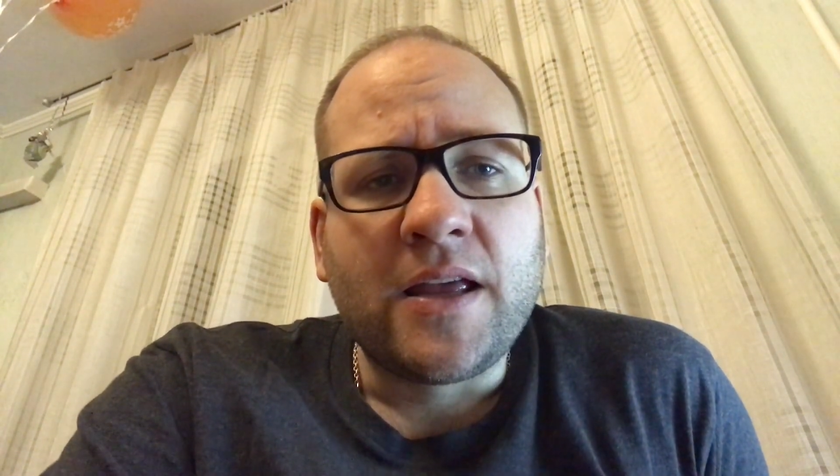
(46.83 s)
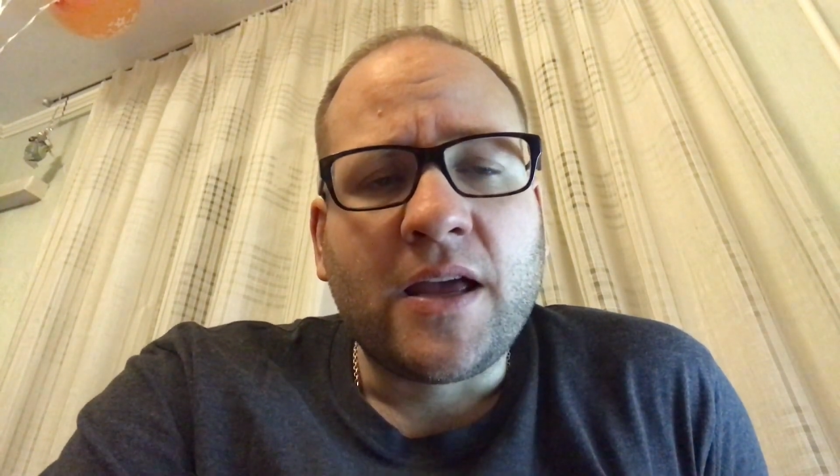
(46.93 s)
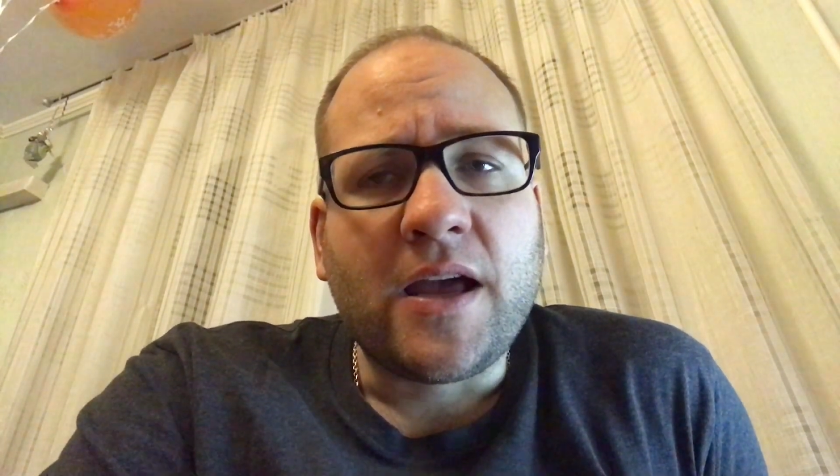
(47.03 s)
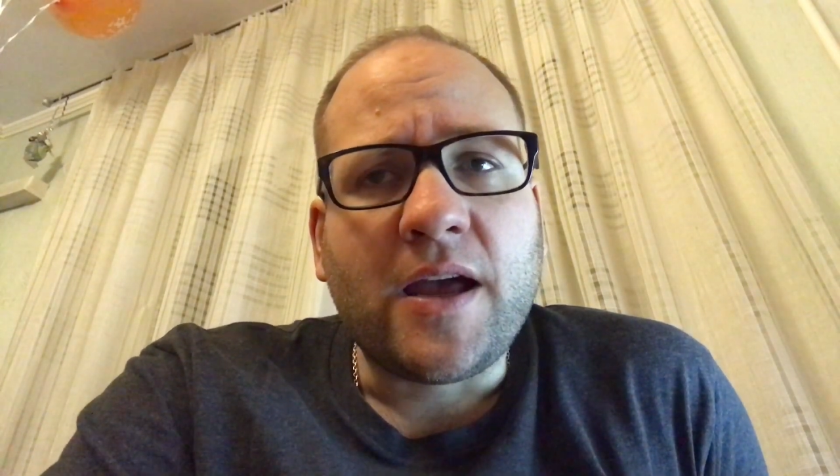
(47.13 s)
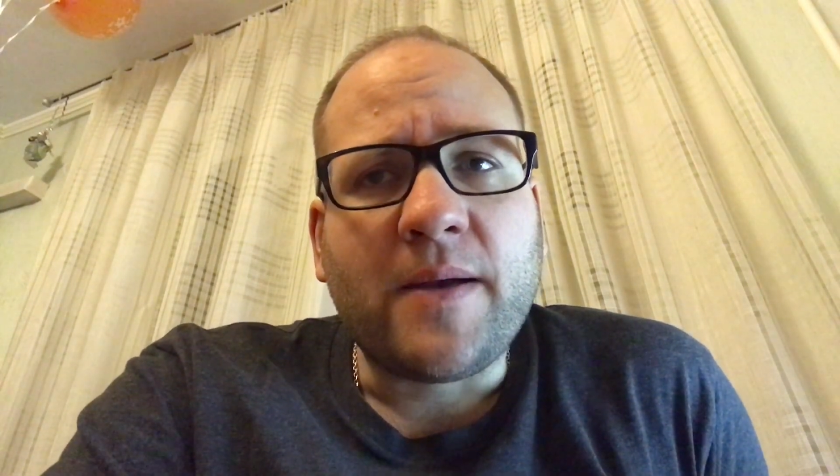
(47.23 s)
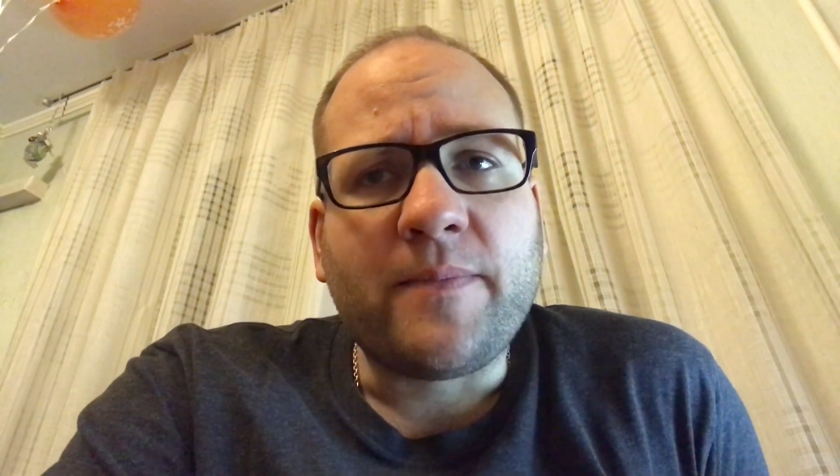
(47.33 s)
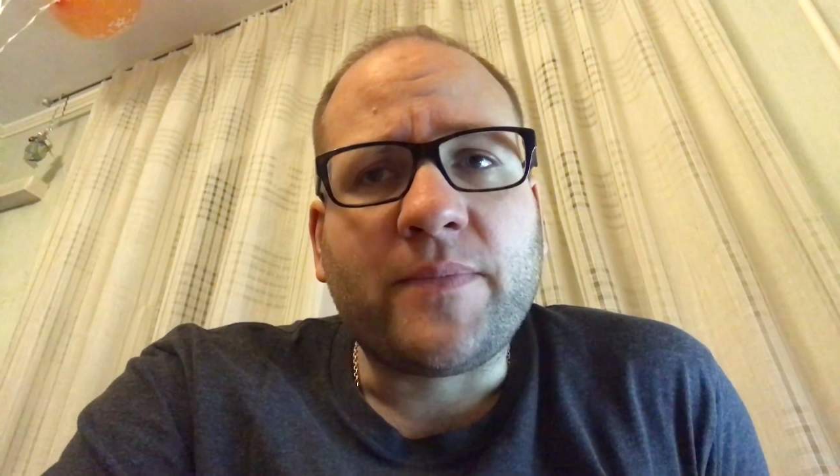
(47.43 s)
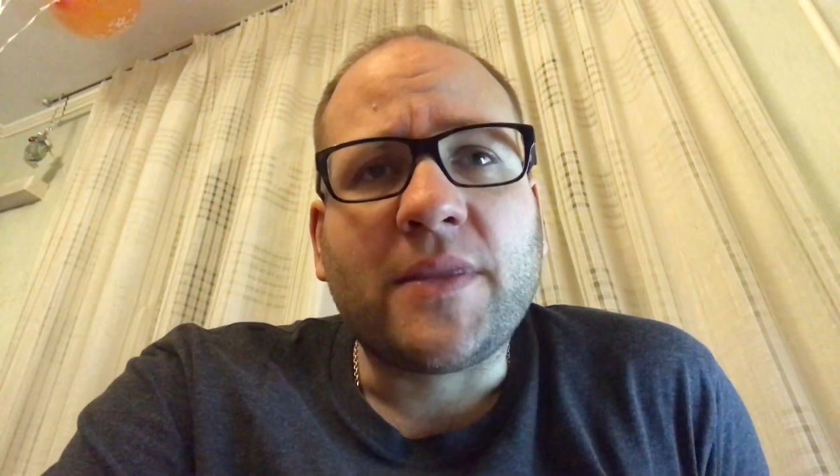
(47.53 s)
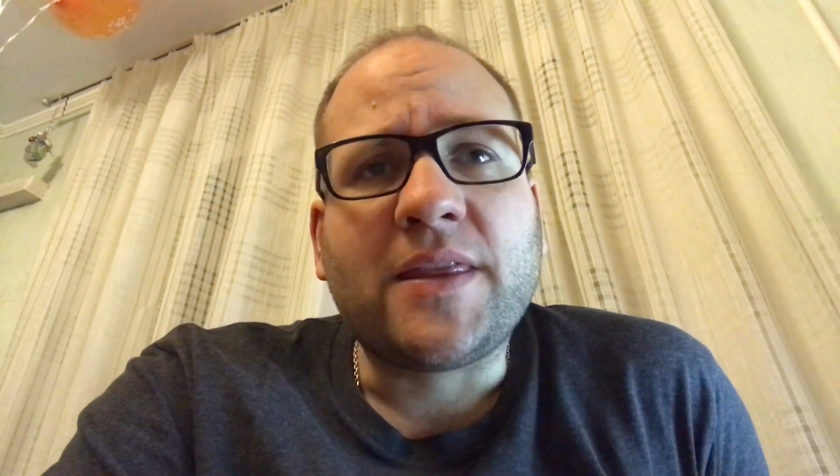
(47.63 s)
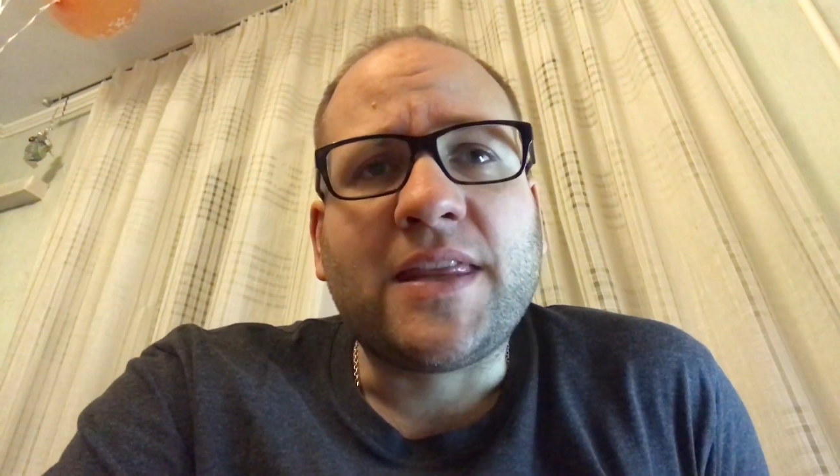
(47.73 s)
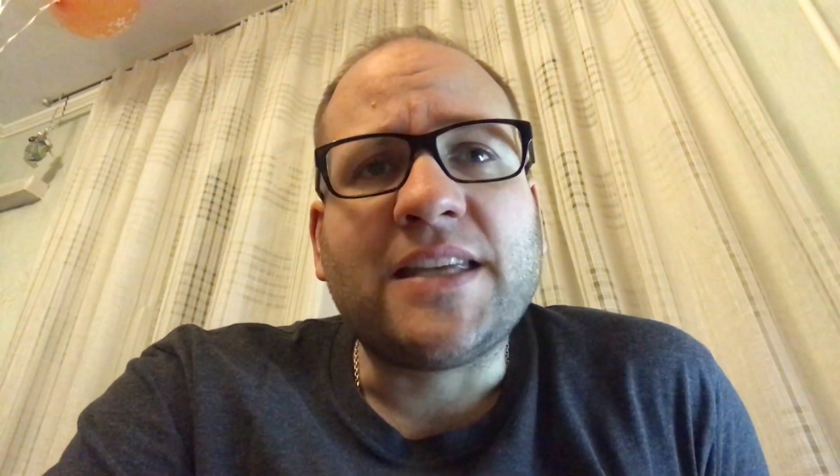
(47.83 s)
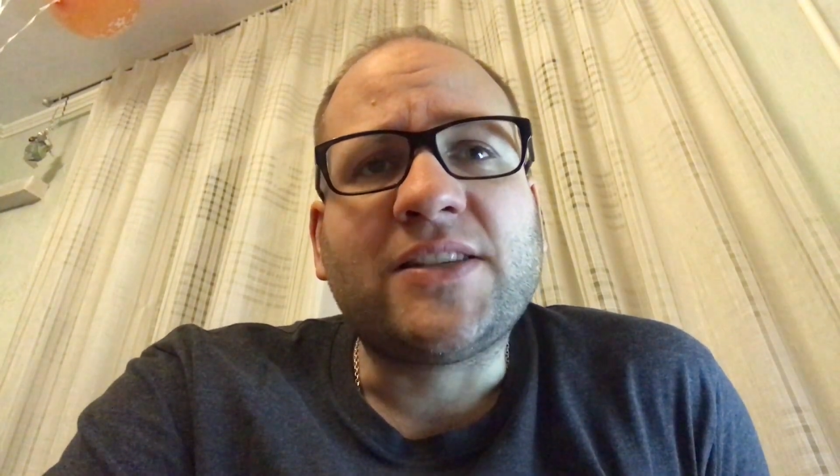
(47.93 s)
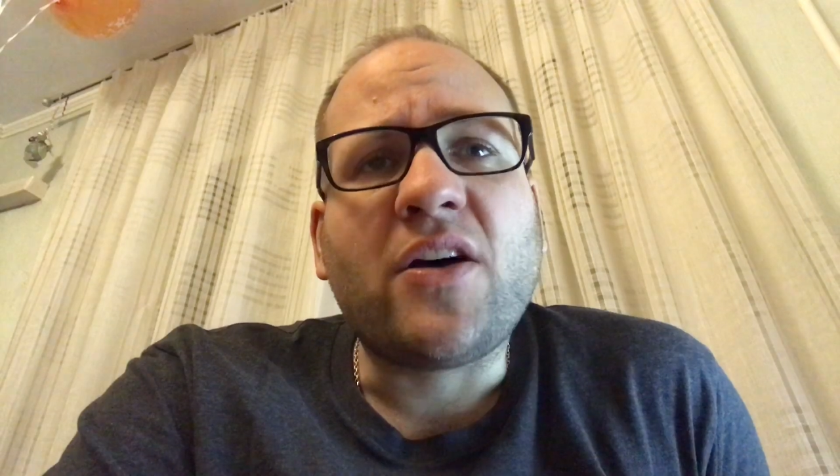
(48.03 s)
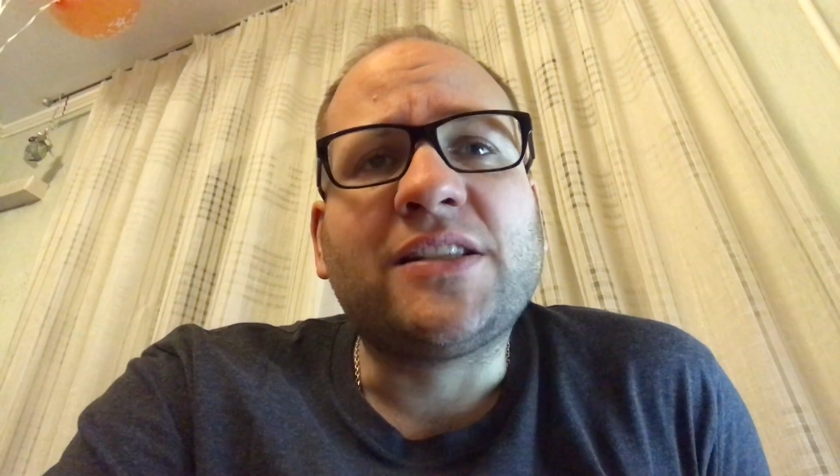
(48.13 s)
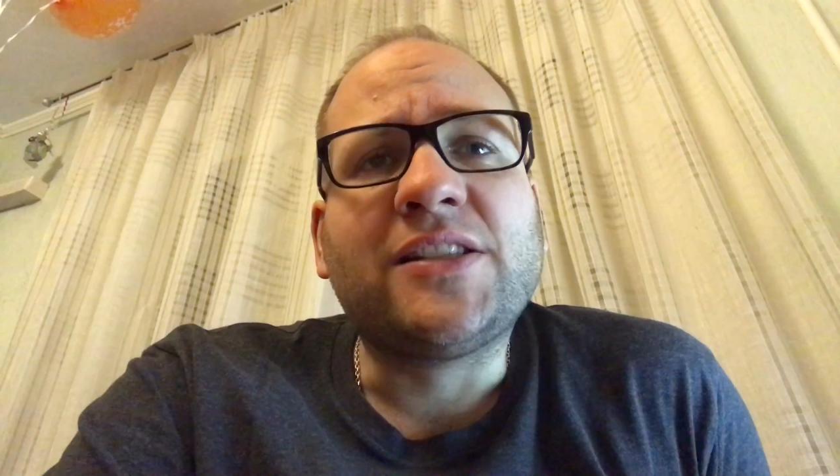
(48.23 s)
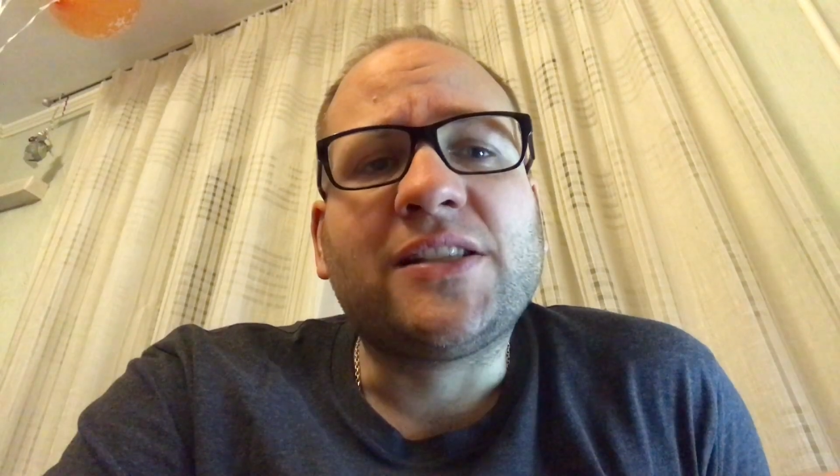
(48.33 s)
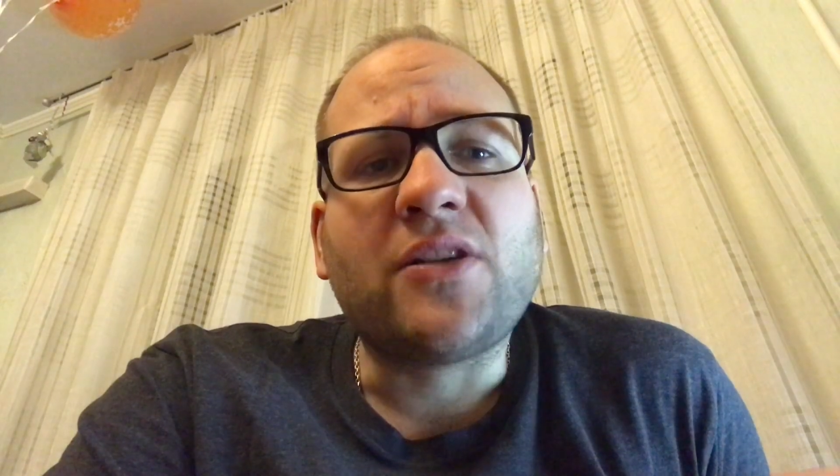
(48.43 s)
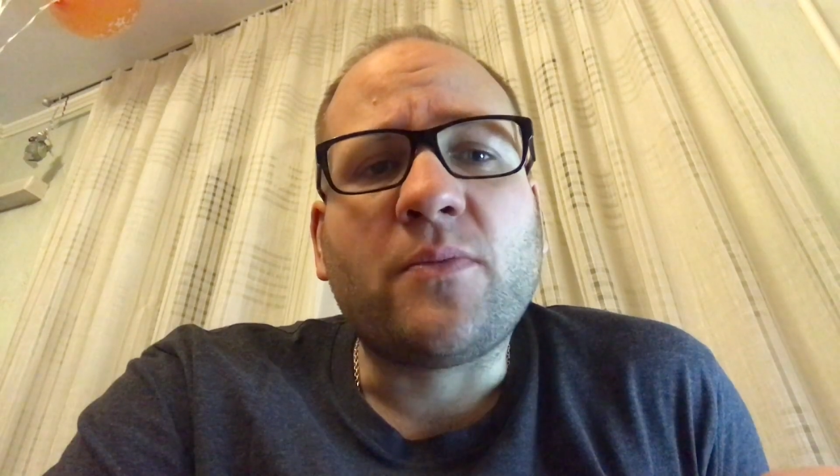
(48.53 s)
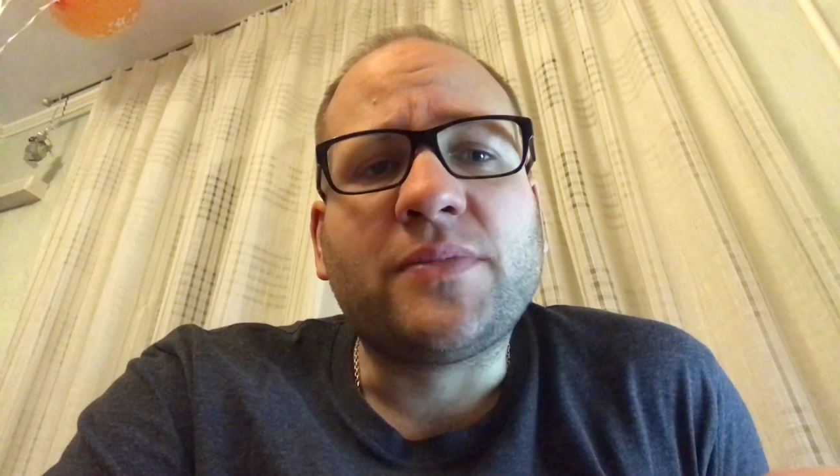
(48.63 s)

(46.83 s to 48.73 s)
the start-stop